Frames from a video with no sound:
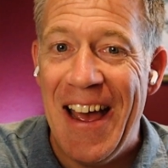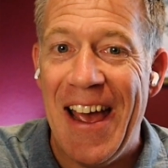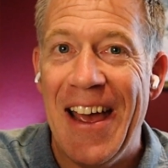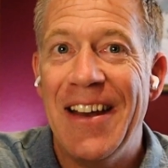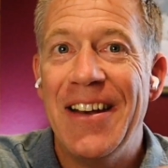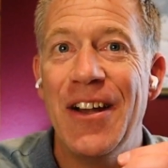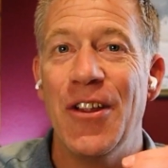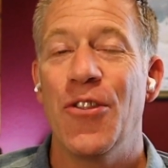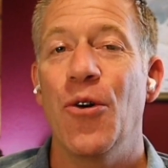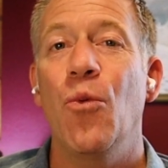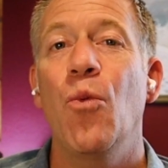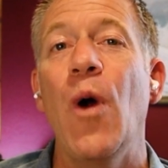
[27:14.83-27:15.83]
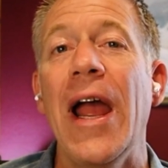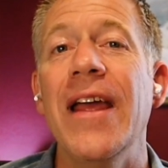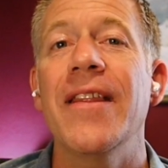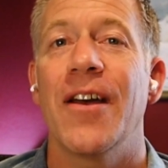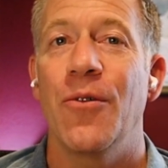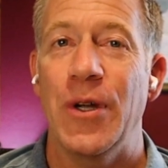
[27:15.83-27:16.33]
And the
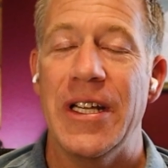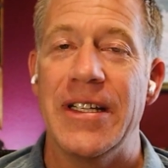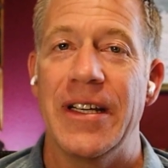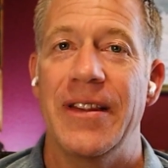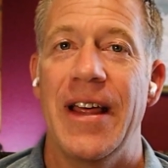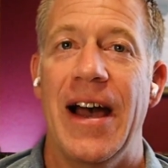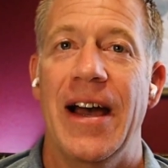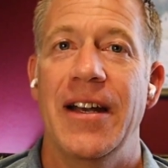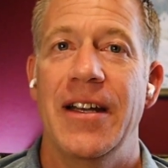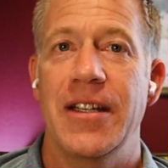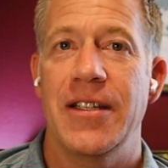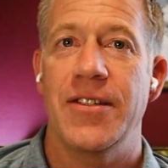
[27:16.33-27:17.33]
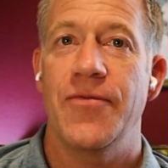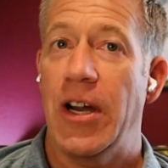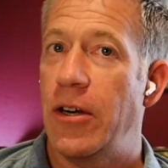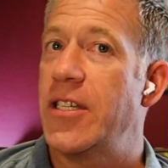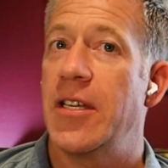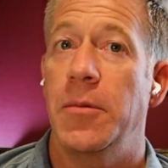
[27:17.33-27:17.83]
way that we did that is
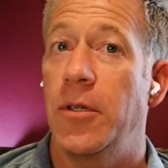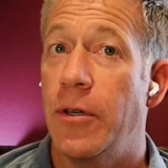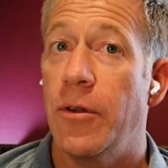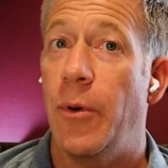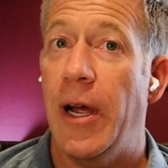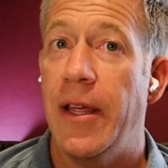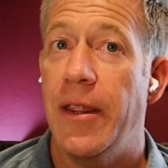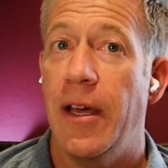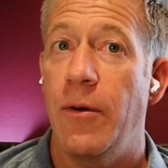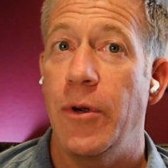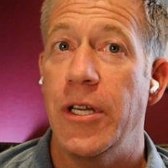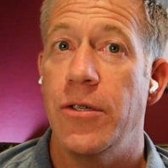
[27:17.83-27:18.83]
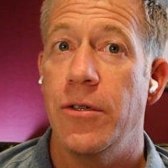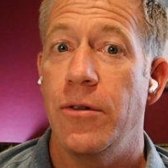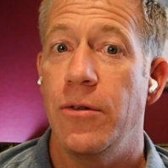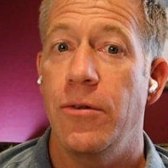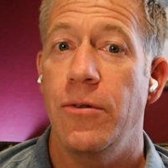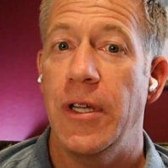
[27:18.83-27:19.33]
very similar to the way that we
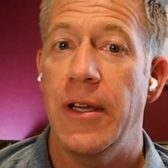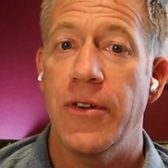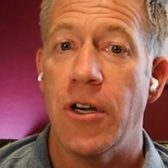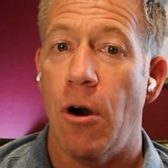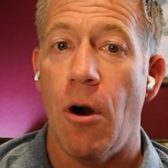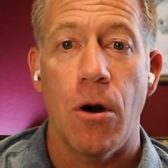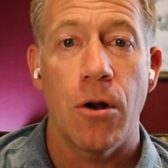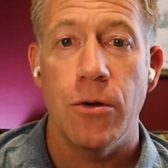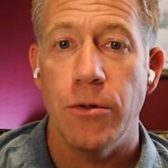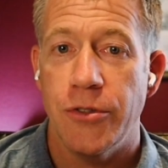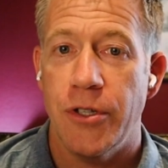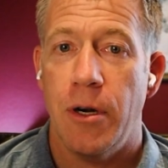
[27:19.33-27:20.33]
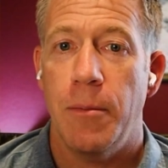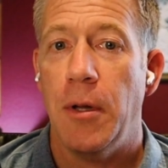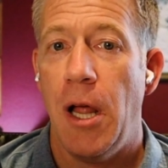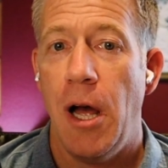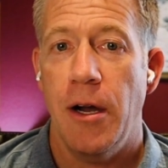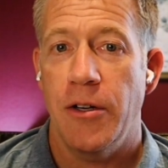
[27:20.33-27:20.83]
do even our articles and our
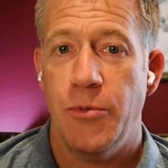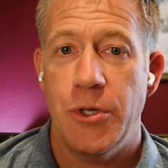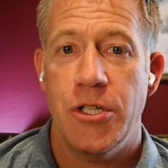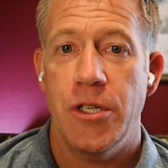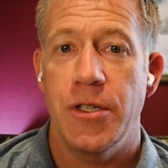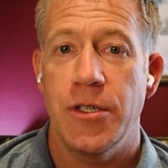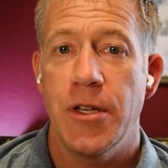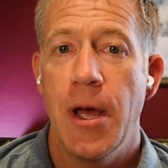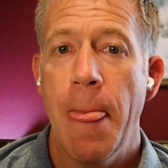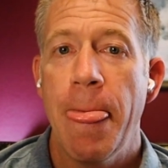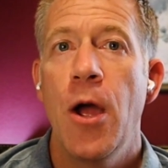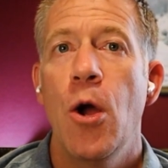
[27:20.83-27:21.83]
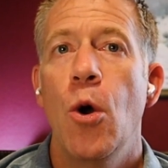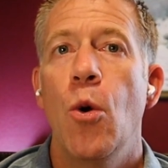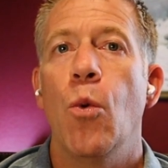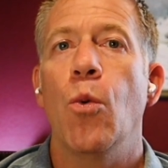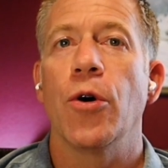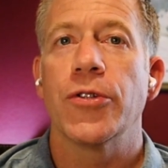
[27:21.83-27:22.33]
blogs, which is
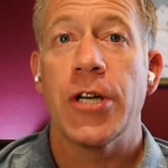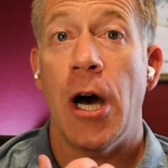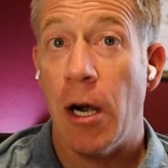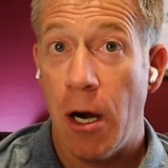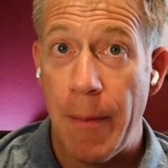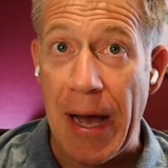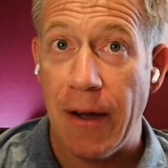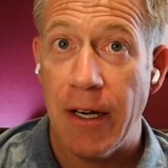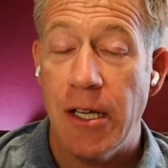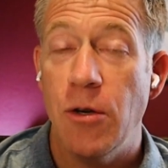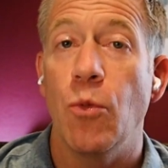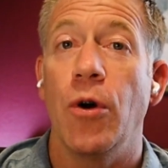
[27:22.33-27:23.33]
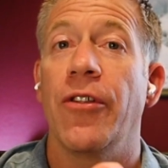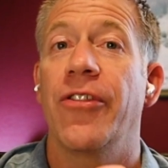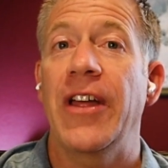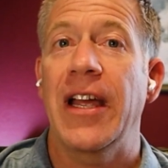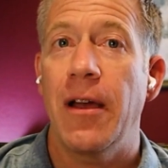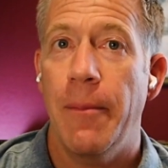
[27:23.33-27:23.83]
we'll talk about it, we'll
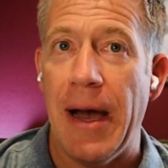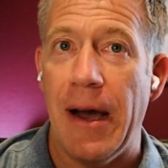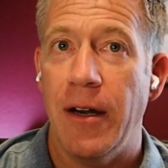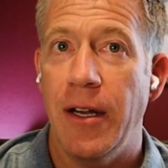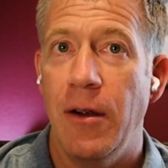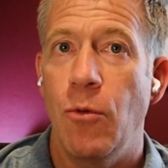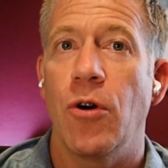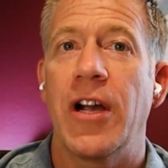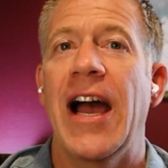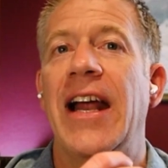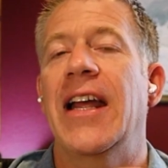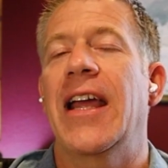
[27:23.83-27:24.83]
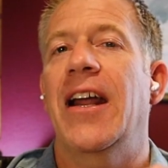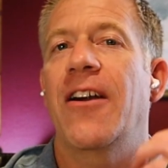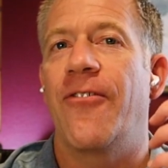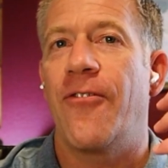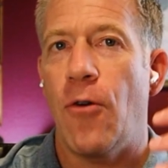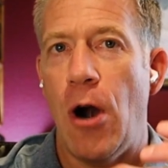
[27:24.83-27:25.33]
think about it, we'll kind of get a
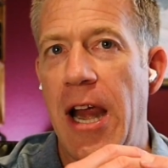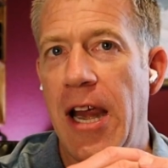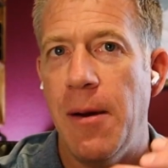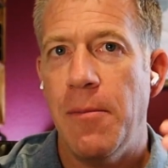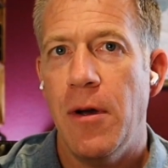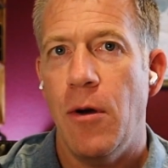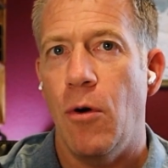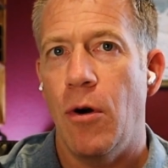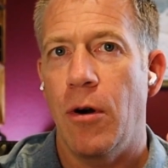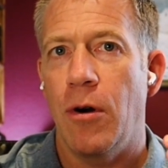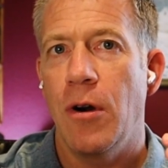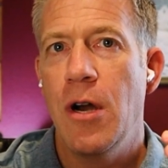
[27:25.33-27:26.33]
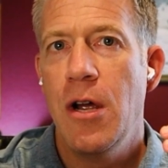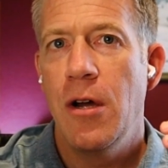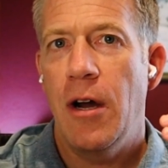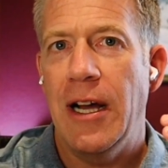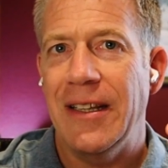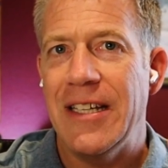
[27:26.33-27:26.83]
frame or
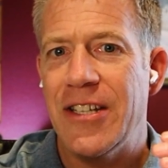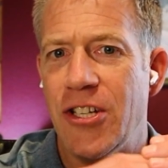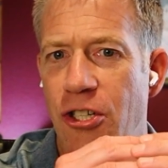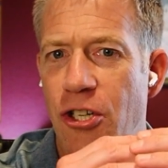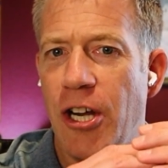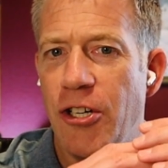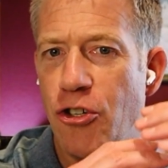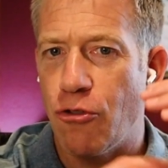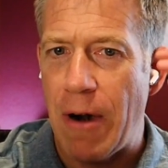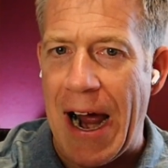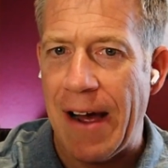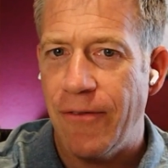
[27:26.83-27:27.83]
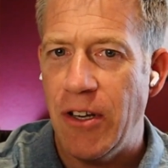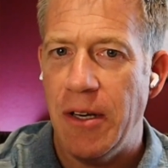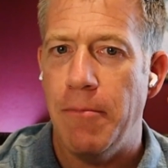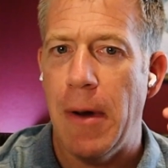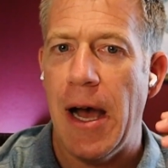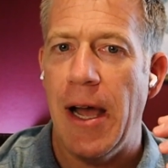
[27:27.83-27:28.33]
at least a draft
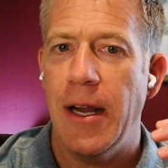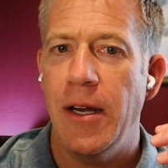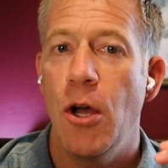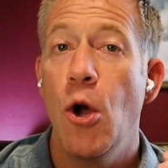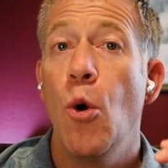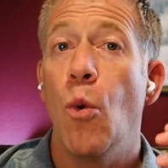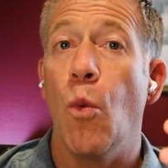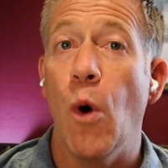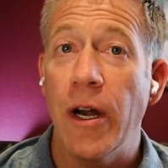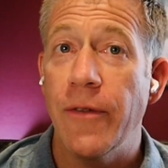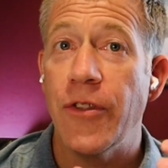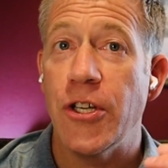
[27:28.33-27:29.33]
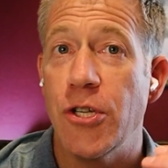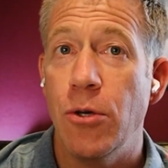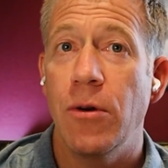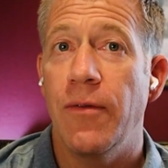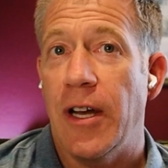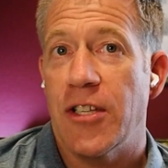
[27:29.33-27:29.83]
in mind. One of the
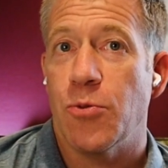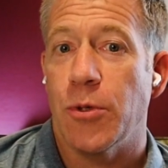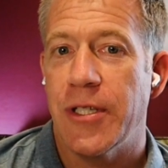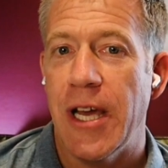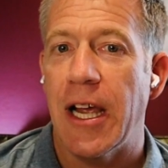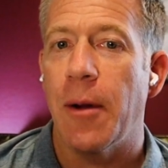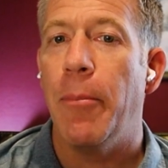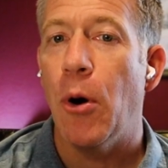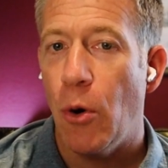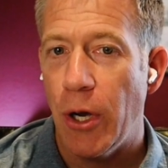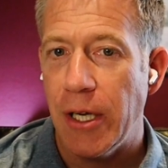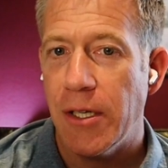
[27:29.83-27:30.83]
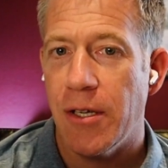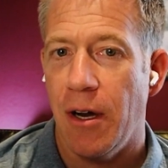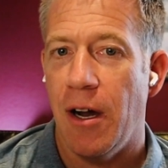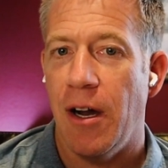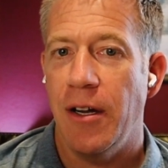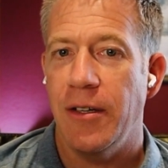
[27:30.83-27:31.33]
two of us will take point
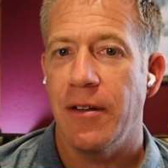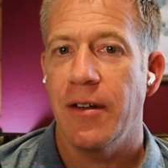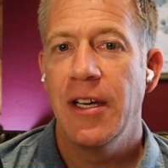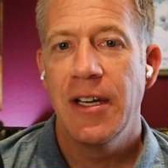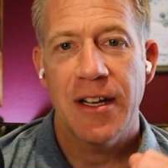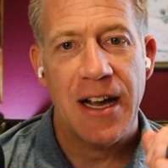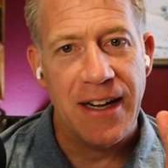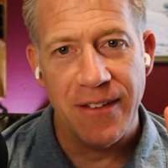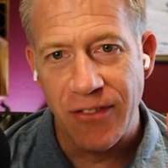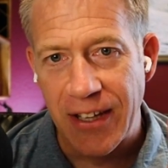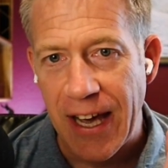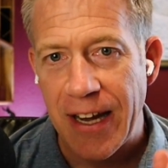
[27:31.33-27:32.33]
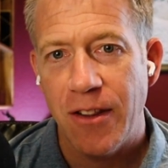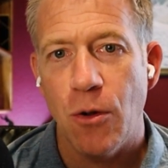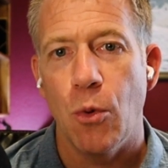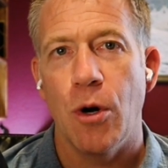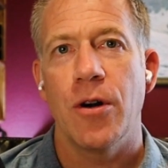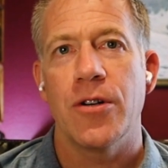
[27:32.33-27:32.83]
on kind of getting the
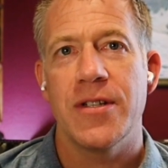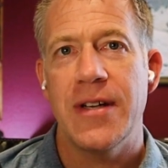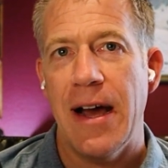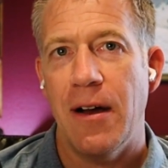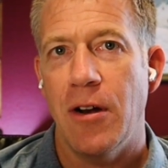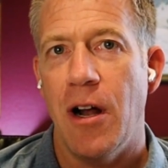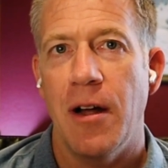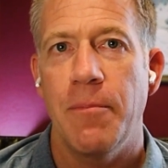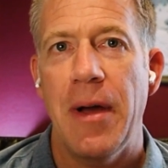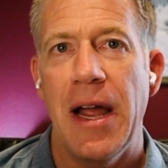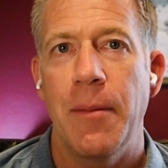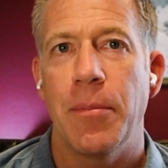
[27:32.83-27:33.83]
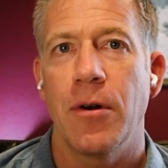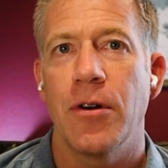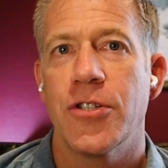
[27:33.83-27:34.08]
words down on paper.